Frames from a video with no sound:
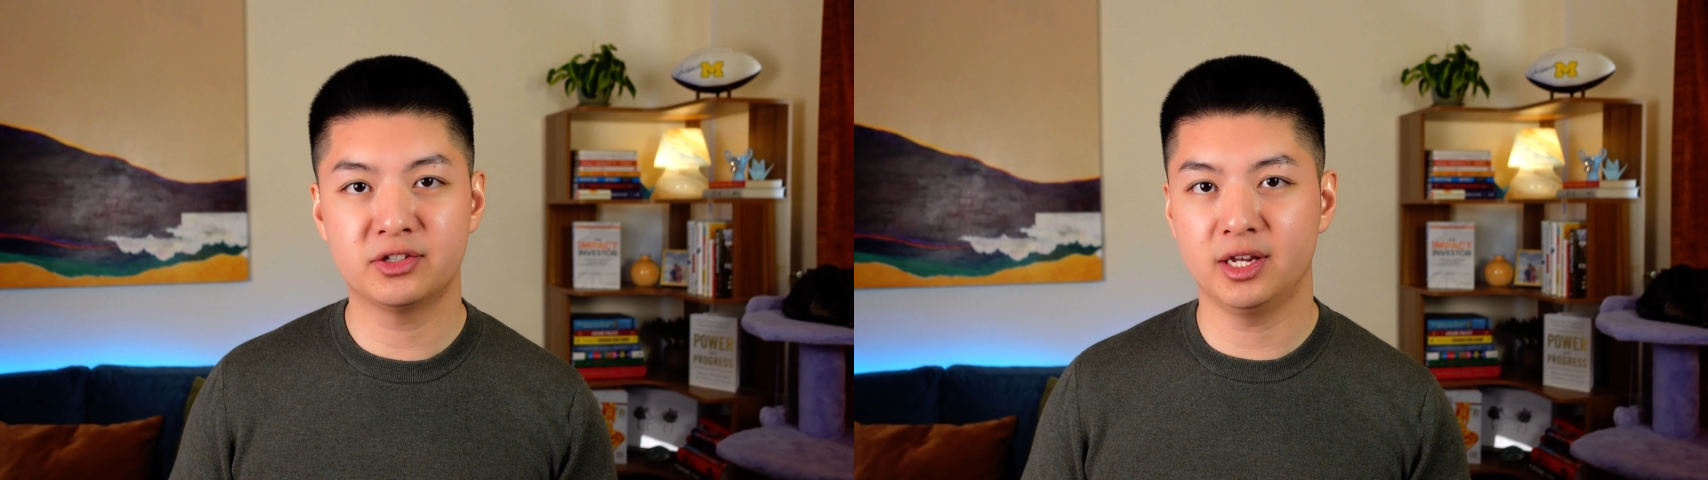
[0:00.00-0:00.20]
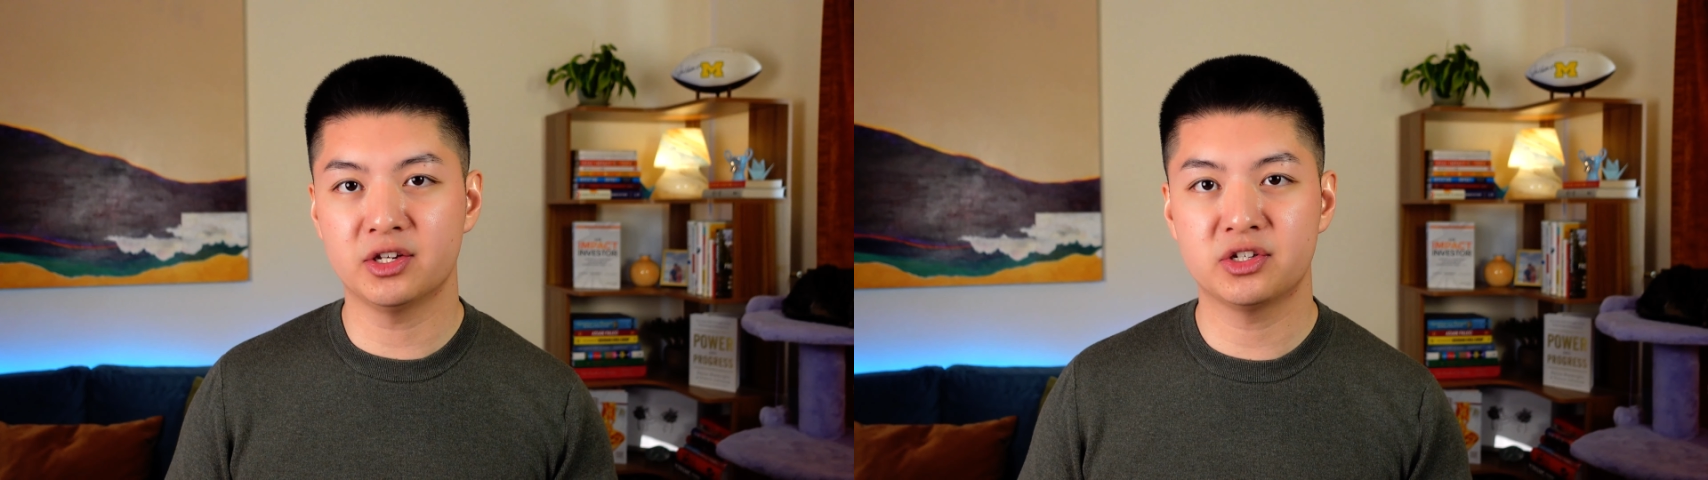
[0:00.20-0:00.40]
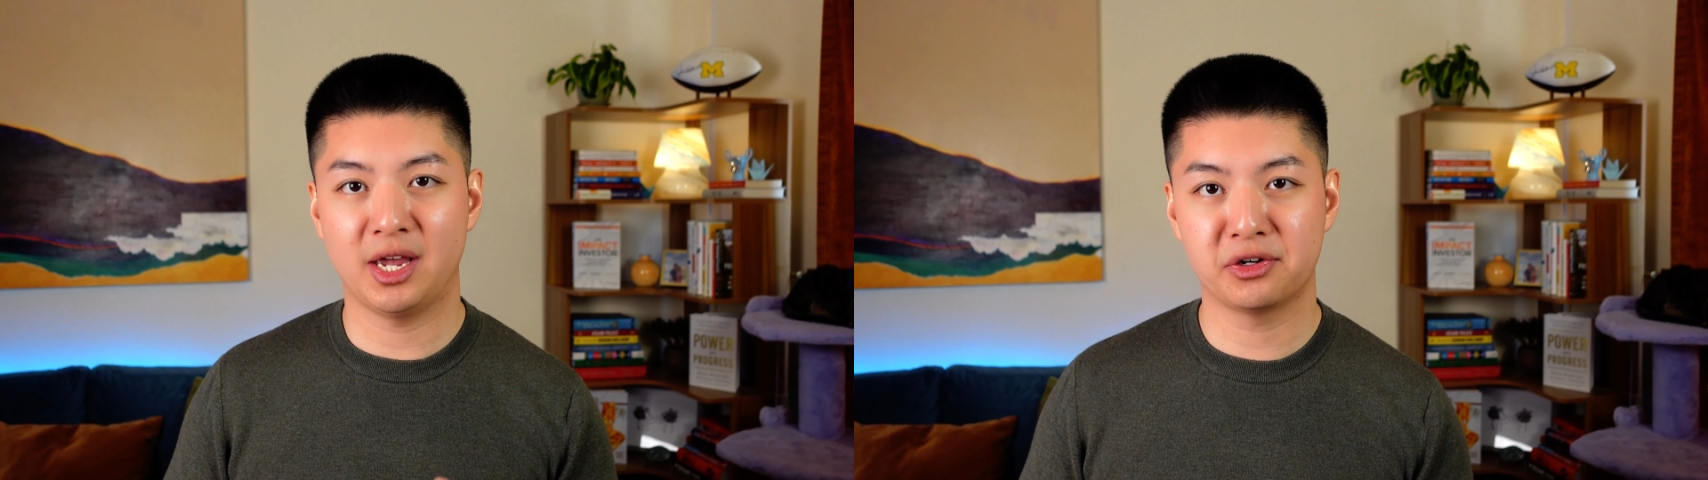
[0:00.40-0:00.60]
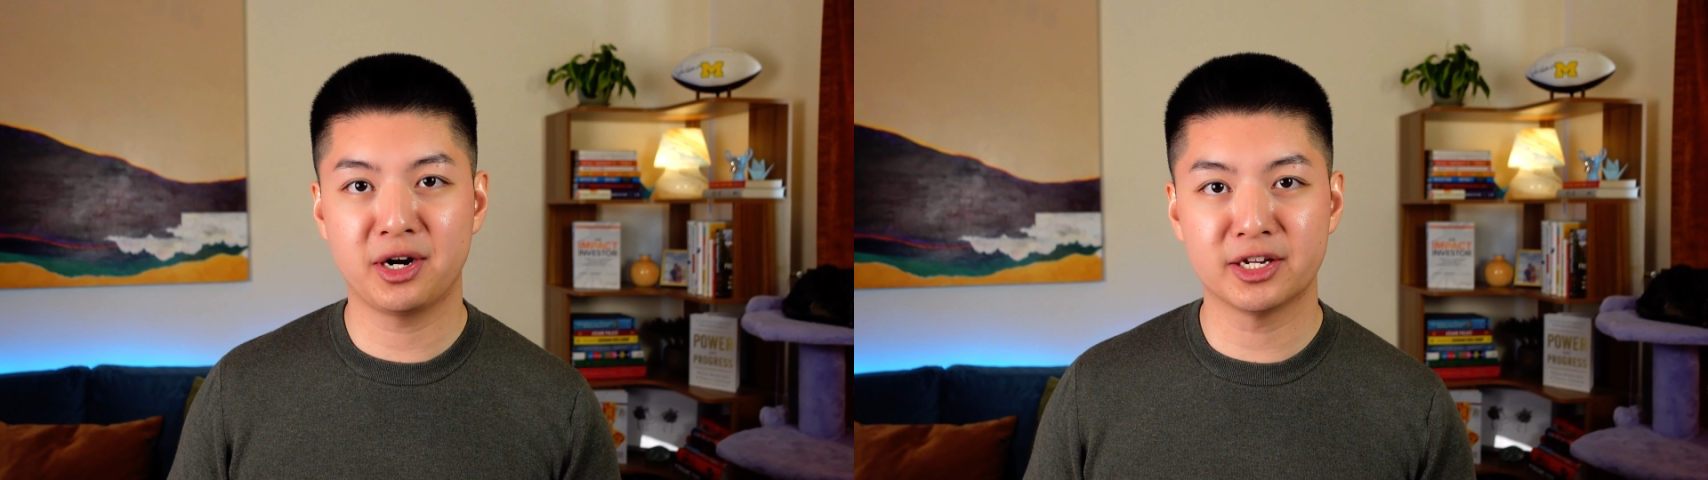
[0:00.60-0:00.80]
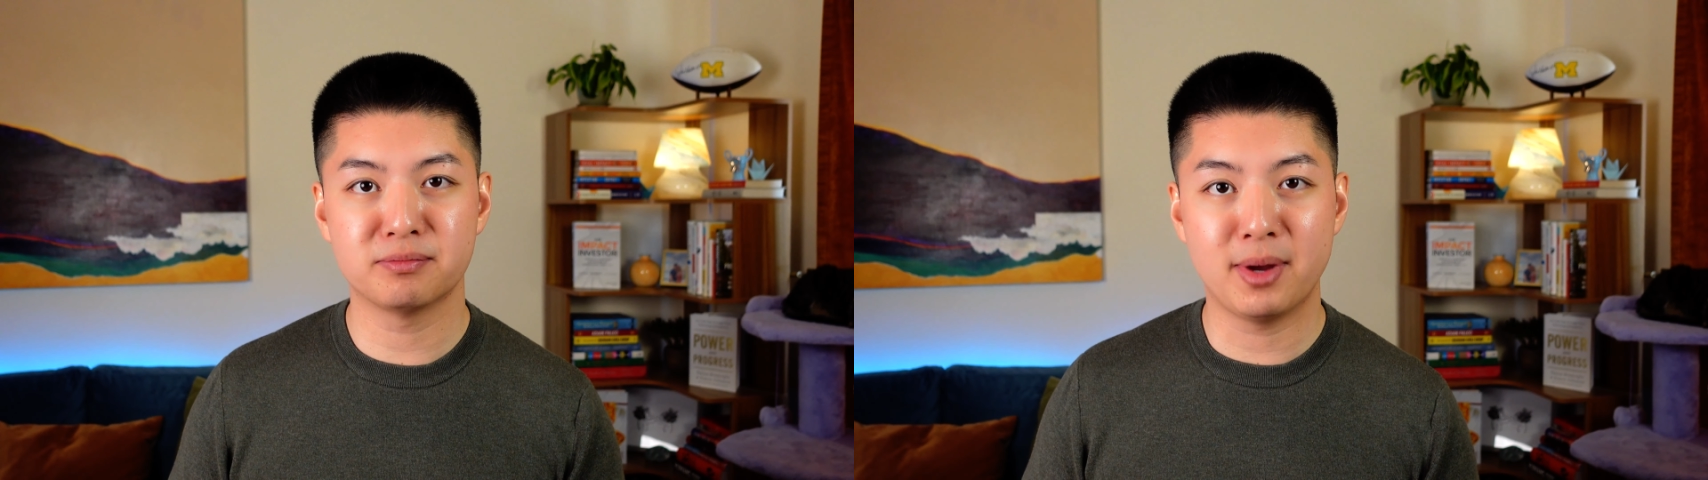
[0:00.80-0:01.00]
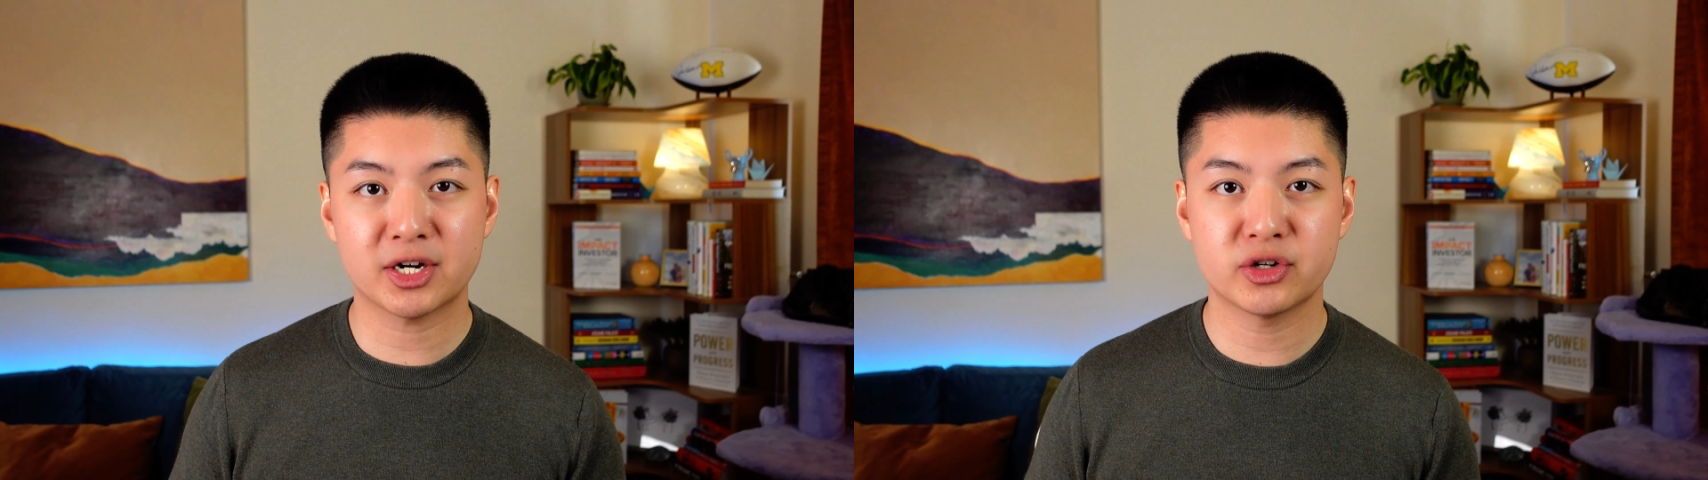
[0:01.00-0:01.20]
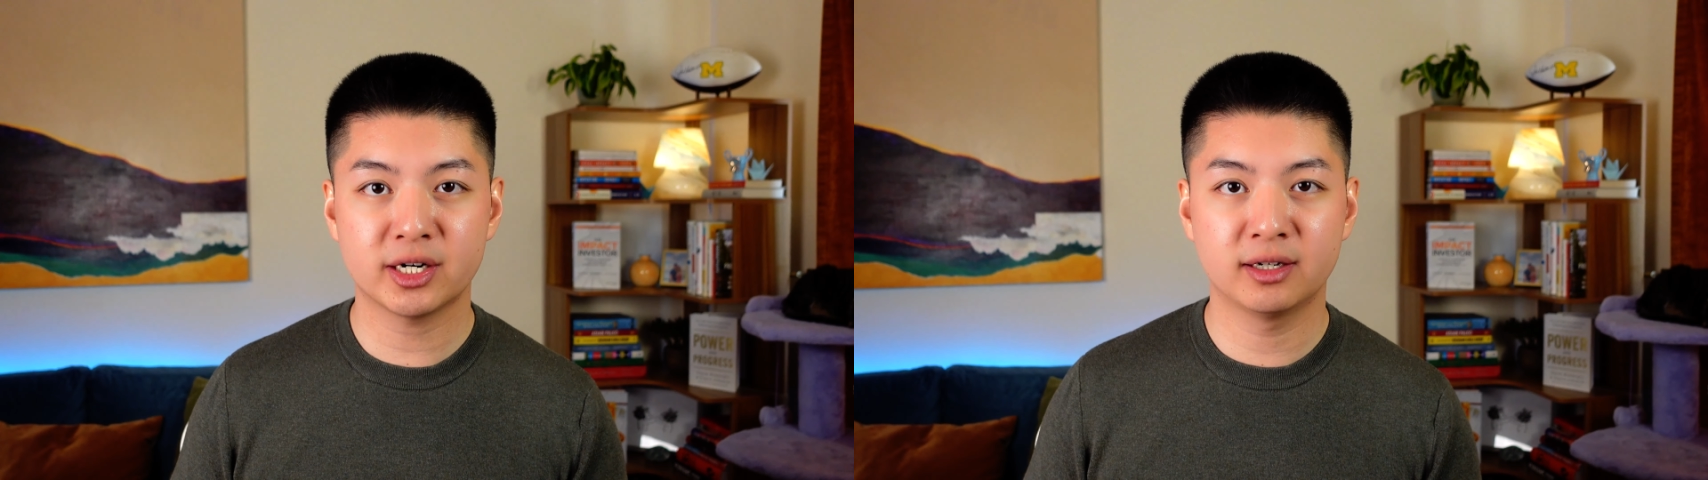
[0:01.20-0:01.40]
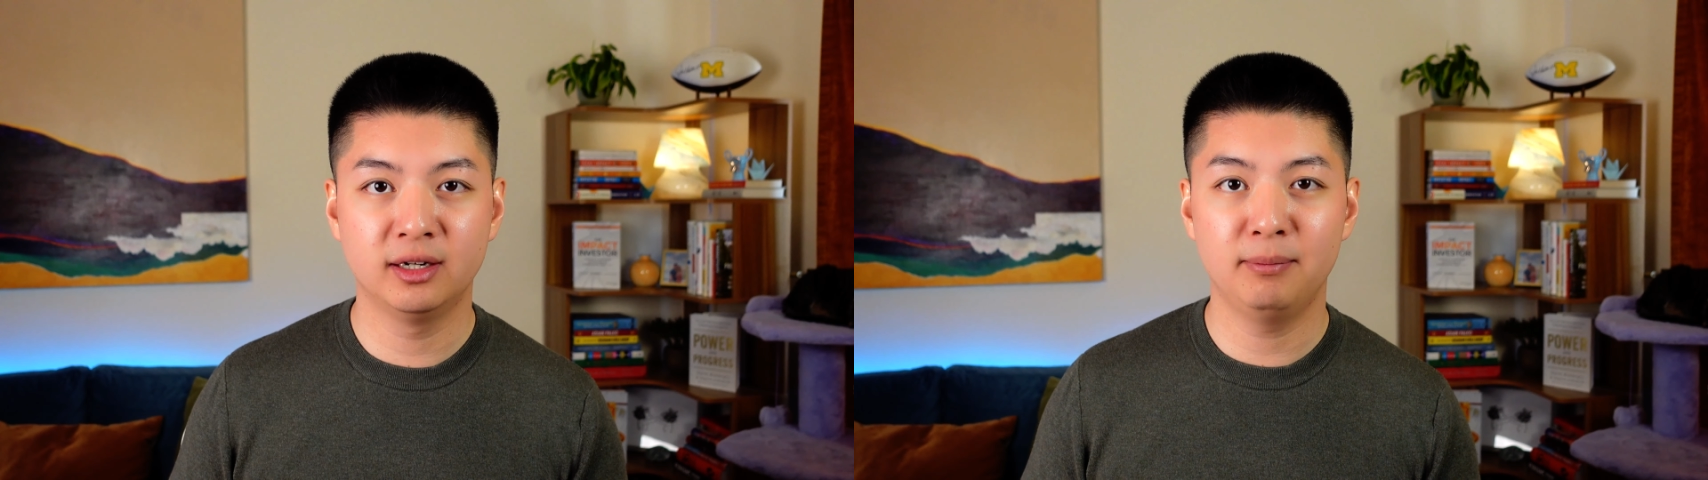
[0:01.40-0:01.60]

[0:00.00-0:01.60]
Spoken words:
a standardized metric,